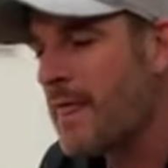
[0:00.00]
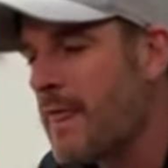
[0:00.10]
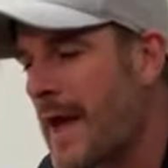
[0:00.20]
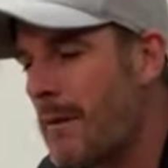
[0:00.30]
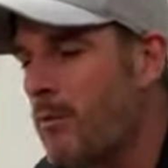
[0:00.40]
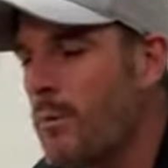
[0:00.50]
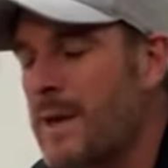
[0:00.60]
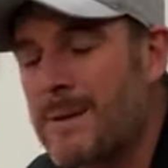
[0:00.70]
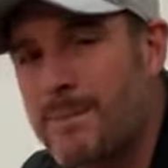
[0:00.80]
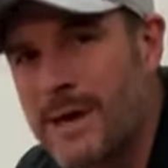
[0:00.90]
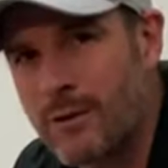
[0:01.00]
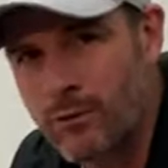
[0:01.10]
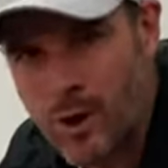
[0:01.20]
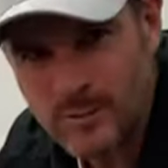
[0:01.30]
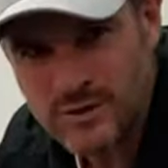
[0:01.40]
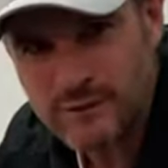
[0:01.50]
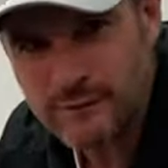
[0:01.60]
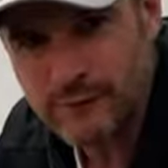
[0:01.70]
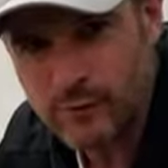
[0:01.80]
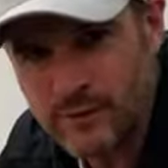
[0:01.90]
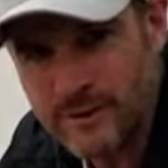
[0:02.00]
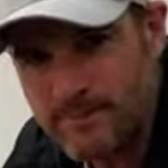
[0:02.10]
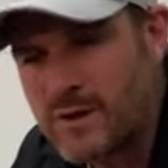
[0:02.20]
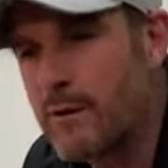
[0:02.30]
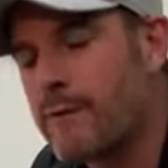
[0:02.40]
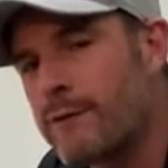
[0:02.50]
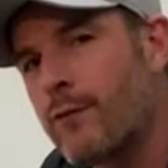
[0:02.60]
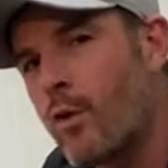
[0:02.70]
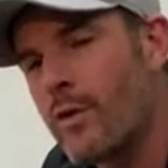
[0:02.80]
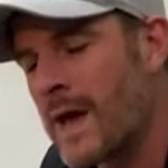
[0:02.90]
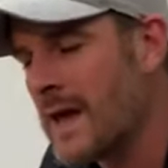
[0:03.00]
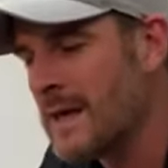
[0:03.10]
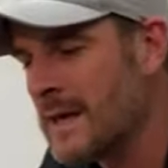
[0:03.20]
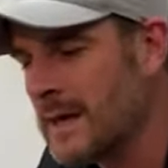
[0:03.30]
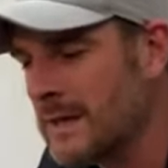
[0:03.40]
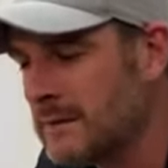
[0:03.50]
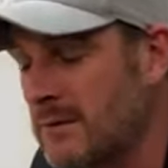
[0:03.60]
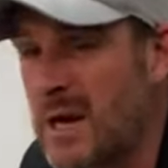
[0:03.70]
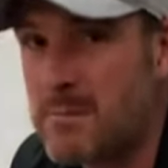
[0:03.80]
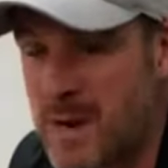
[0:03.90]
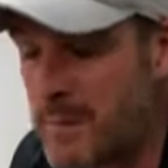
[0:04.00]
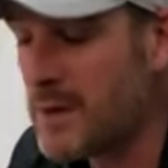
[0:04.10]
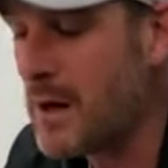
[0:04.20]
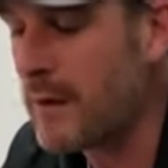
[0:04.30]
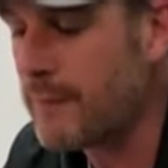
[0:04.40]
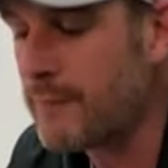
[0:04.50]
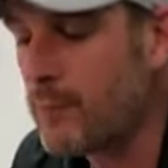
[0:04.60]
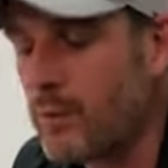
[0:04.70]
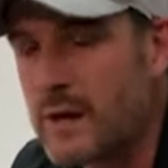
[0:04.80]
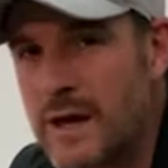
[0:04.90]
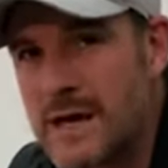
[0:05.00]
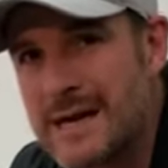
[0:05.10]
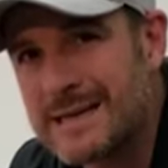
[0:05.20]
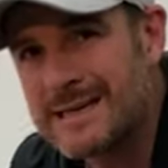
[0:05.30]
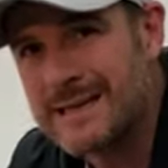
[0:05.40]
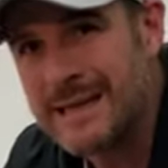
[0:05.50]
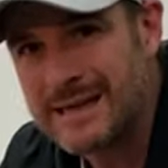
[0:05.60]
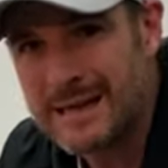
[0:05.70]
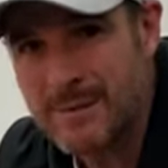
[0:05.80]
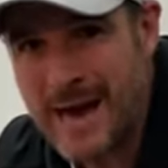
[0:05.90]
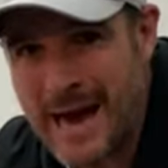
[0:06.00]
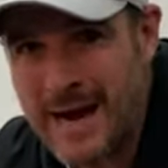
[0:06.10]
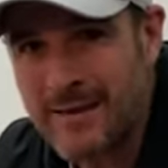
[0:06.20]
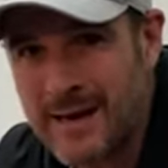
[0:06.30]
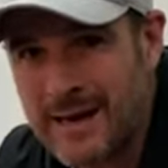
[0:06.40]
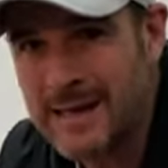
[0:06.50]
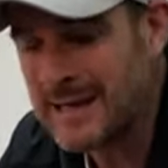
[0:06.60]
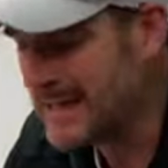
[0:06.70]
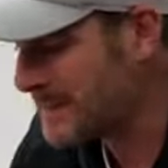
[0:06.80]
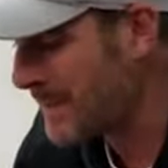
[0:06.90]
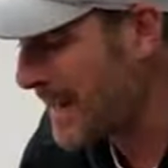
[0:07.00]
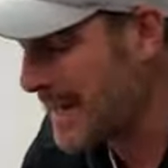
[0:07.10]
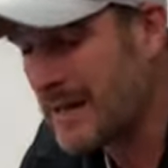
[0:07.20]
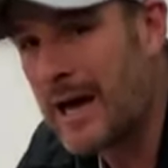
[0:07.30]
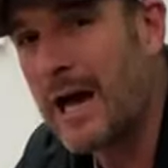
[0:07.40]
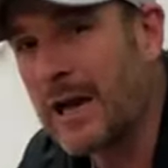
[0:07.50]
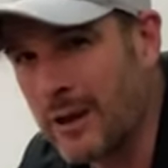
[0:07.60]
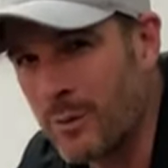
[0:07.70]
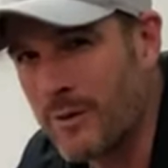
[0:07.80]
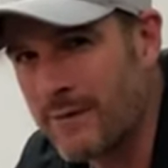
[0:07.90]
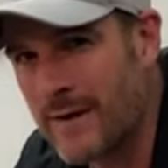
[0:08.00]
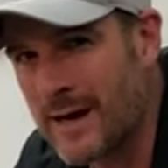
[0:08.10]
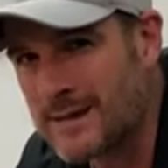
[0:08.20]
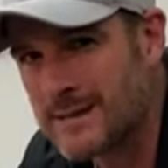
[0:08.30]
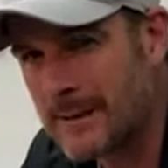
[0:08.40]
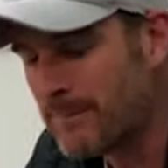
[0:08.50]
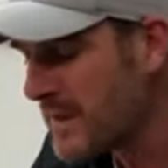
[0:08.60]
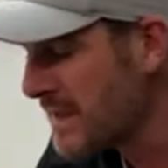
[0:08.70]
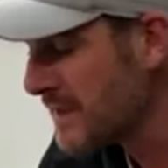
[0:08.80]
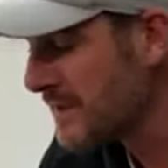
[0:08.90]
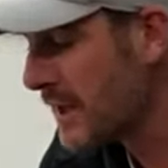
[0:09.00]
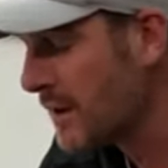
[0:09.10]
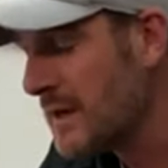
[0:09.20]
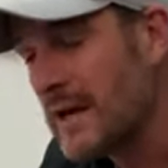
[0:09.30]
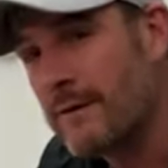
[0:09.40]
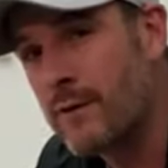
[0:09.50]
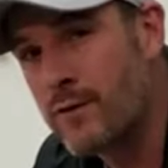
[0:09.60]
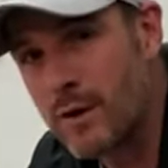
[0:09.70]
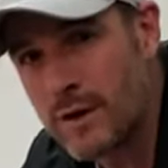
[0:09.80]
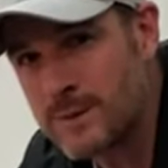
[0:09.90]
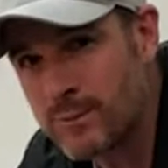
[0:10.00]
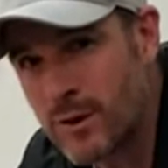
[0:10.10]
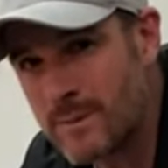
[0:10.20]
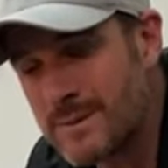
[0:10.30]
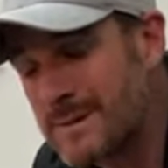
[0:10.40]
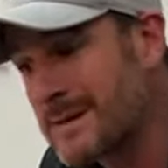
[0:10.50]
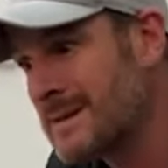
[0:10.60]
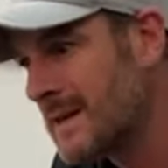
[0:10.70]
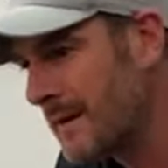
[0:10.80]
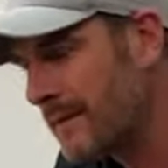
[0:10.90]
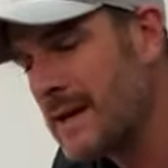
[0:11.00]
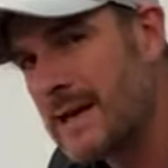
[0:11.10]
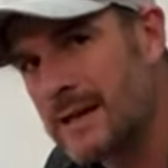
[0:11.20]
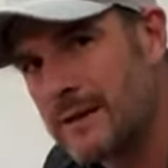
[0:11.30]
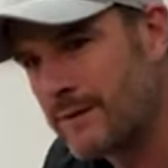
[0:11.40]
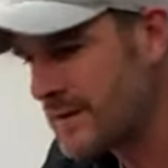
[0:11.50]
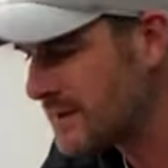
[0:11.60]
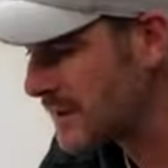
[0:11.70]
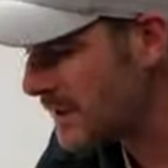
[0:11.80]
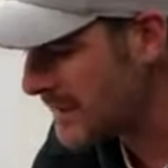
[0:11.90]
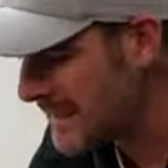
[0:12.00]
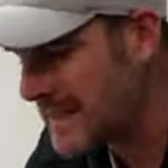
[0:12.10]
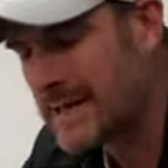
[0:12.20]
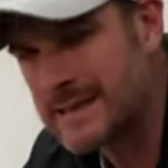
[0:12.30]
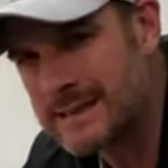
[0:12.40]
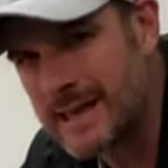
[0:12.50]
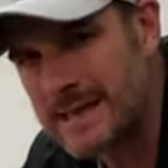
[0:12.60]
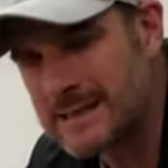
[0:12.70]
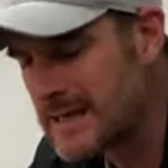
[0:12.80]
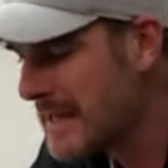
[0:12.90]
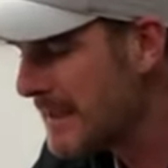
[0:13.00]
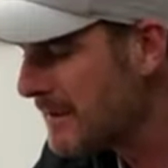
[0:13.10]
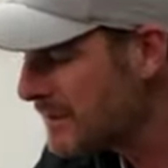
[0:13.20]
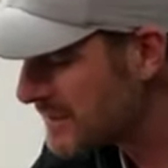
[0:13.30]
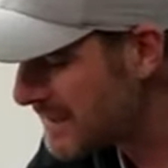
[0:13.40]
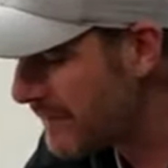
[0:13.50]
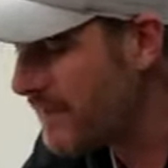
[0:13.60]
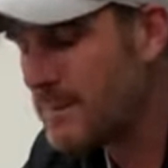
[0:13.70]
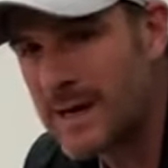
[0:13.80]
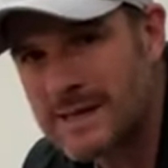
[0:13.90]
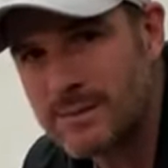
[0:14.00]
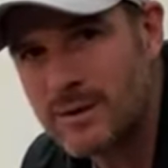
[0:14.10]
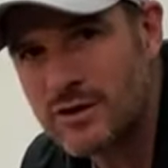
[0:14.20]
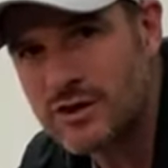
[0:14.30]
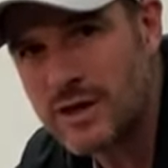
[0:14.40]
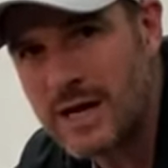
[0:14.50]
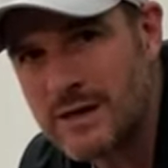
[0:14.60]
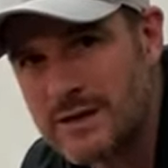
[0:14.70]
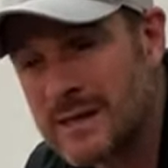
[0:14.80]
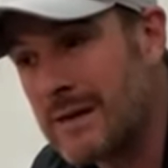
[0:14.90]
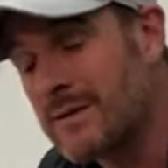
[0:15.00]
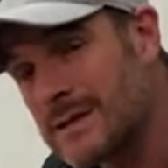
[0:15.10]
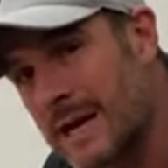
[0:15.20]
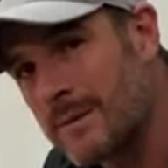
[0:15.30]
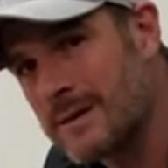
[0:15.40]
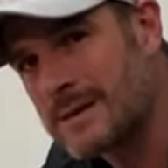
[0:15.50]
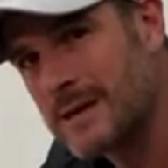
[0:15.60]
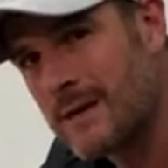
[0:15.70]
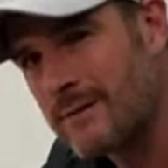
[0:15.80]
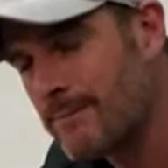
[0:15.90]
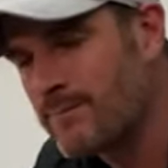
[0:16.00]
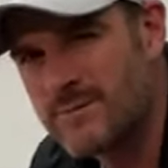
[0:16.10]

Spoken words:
That will be a better option for them for that year, maybe going forward, to get them out of that Achilles pain a little bit faster. So if you've got those problems, definitely give them the physio, get that assessed, see if you can make some of those changes, and even tape yourself.